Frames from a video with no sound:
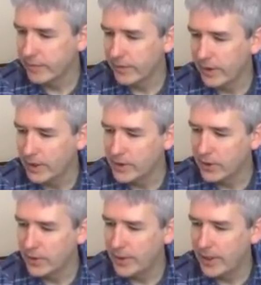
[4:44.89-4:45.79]
And so
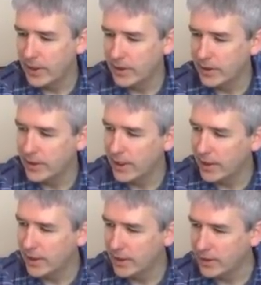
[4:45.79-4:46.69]
depending on your
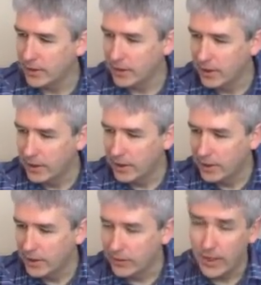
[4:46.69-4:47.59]
antenna and your
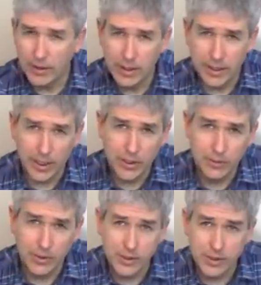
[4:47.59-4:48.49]
ground connection,
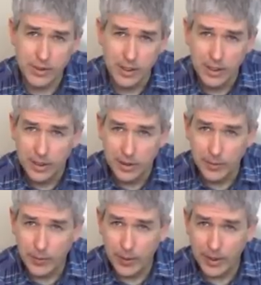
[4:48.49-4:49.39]
which is the
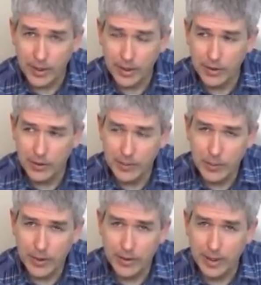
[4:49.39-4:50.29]
only
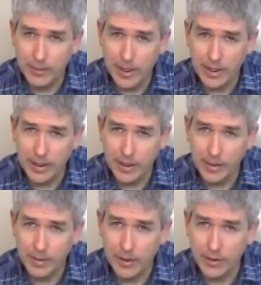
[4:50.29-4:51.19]
point that I make
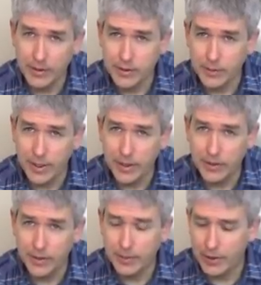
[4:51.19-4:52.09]
about a crystal radio in
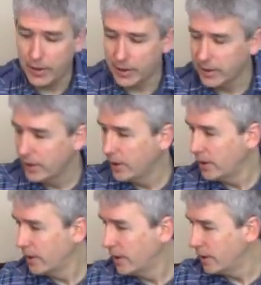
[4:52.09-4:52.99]
the book,
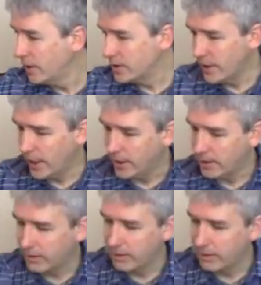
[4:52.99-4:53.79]
is that